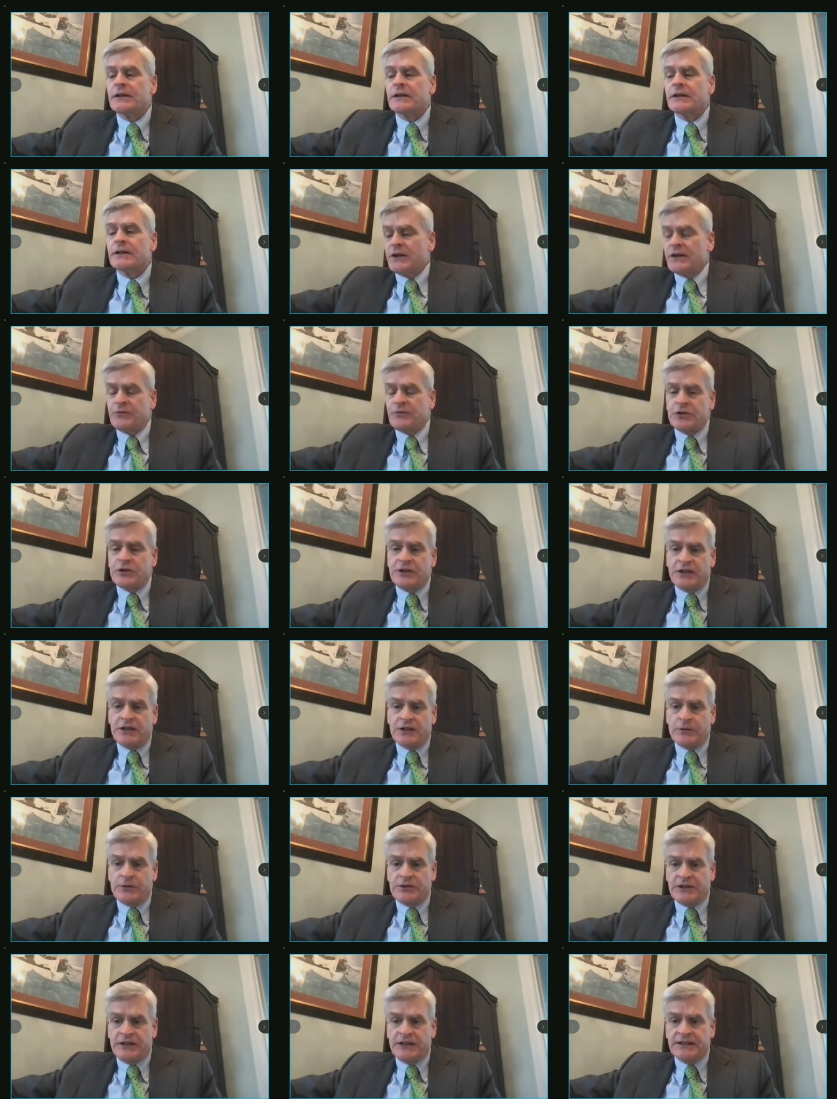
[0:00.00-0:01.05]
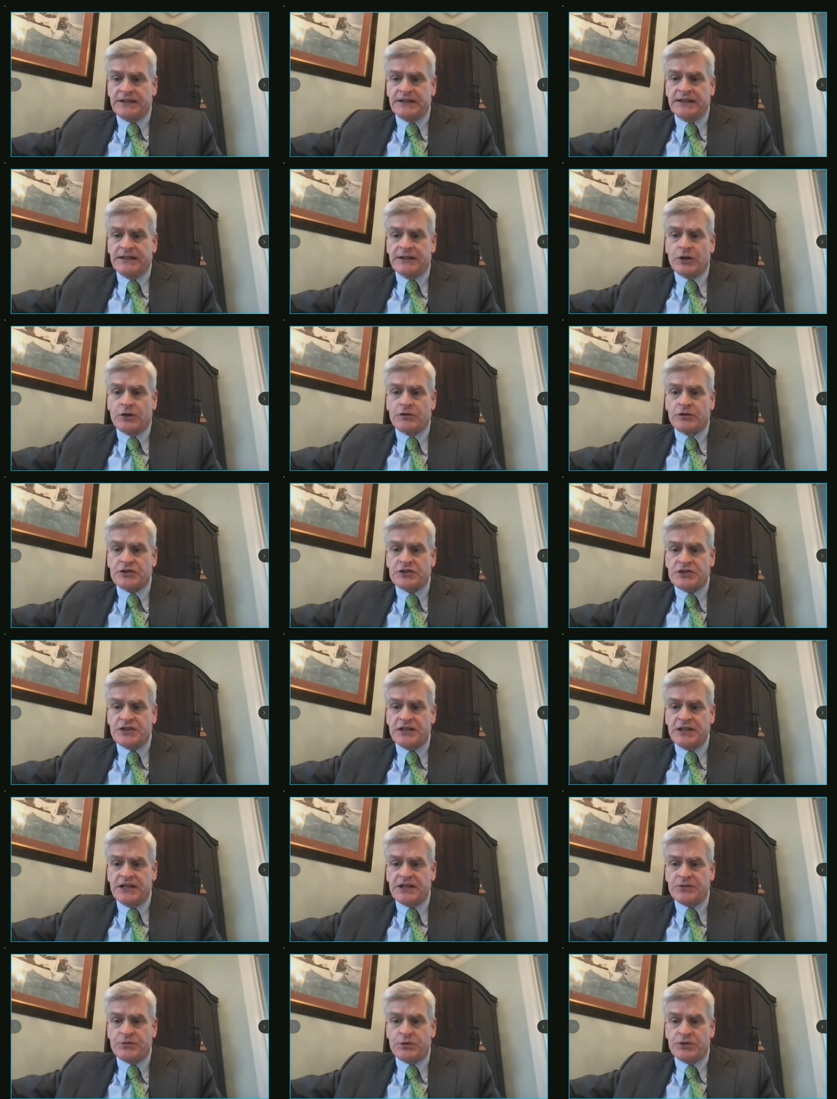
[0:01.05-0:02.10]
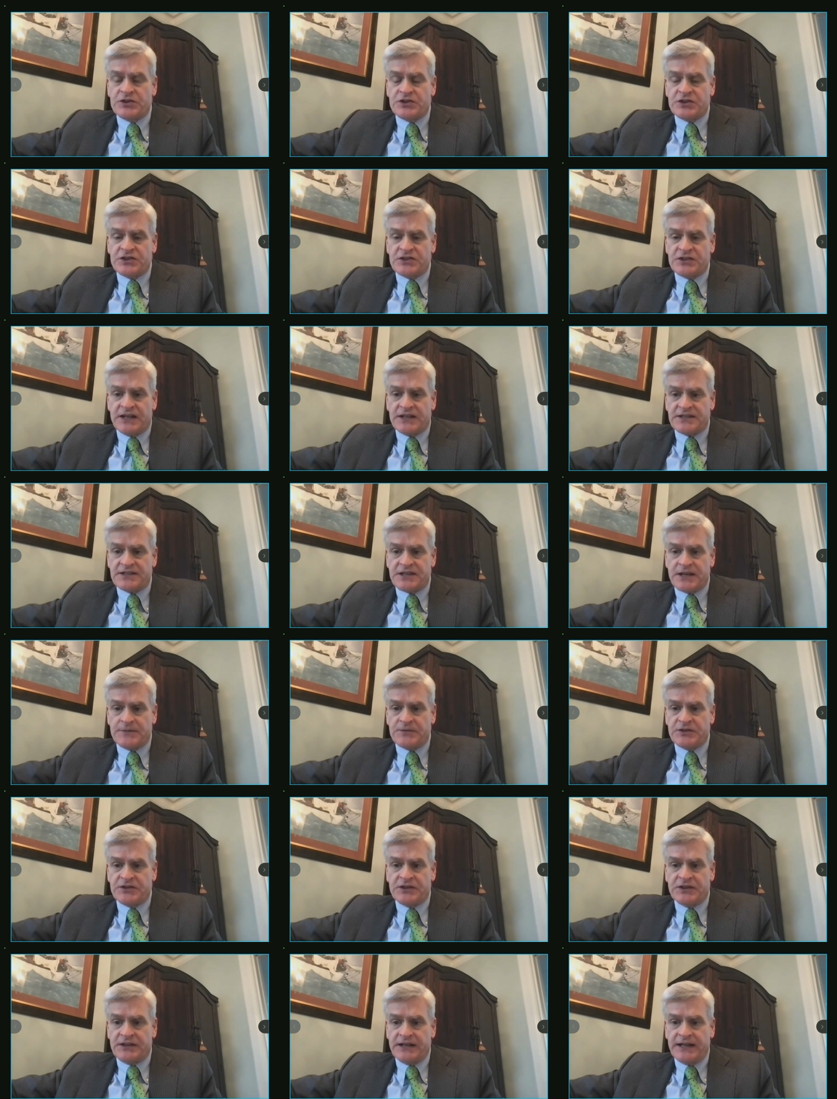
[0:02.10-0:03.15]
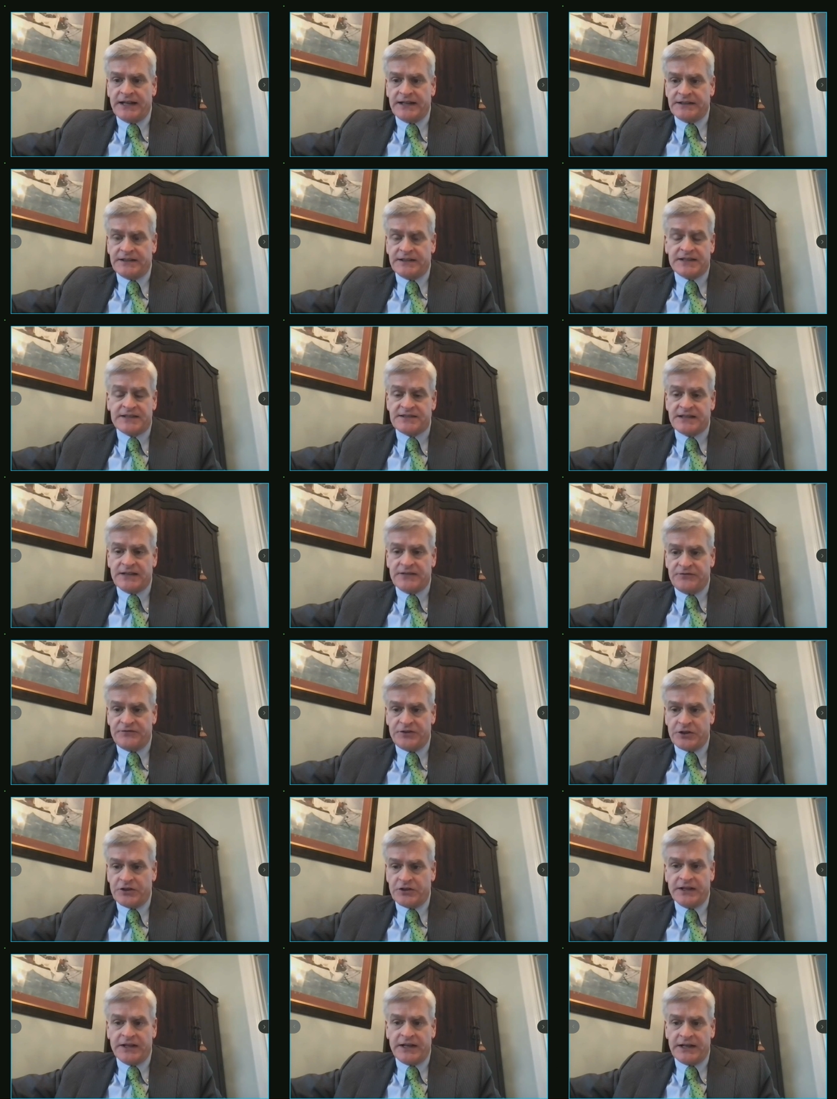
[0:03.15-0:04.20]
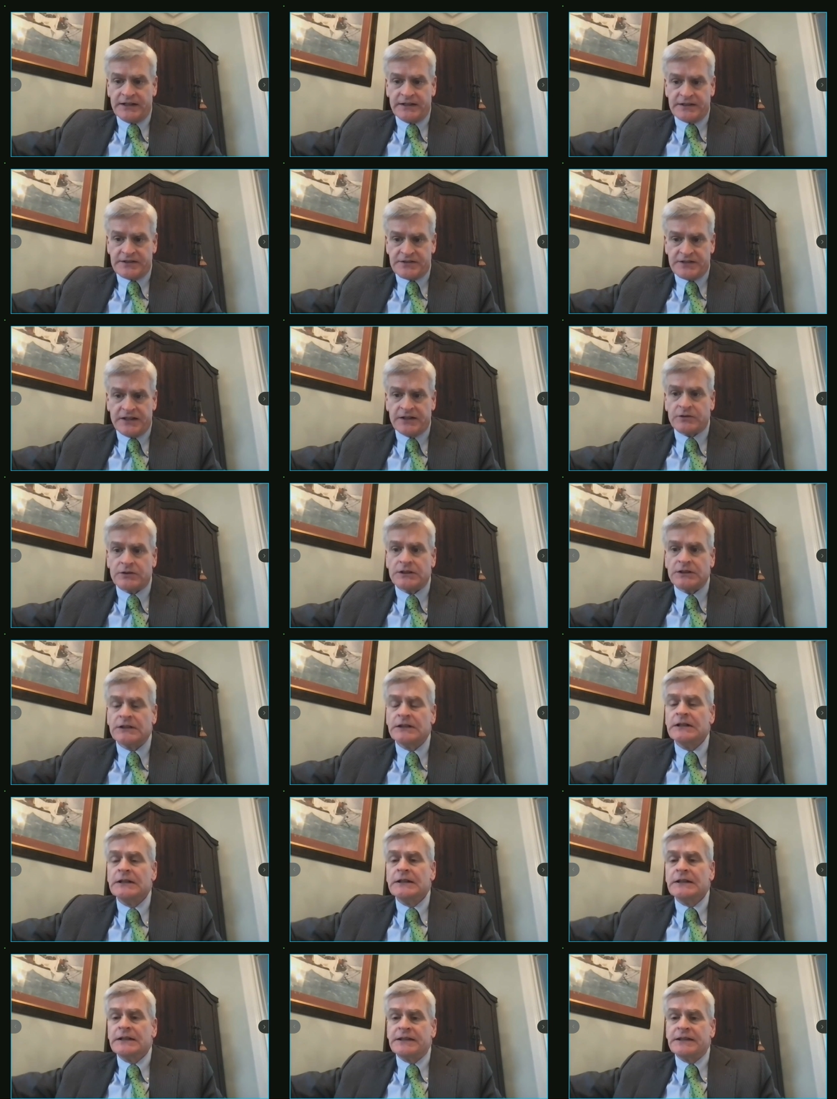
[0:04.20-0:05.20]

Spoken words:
But if we're dealing with an entity overseas, which is not subject to that, does not fear that, et cetera,